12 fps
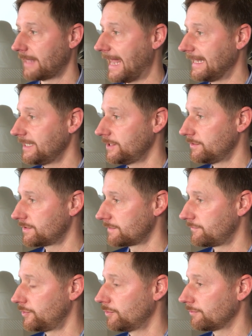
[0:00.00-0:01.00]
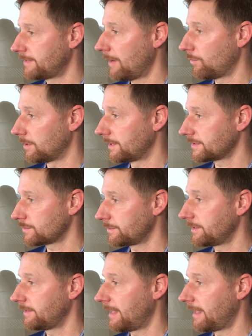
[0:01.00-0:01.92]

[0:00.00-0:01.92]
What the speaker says: any use of neural networks within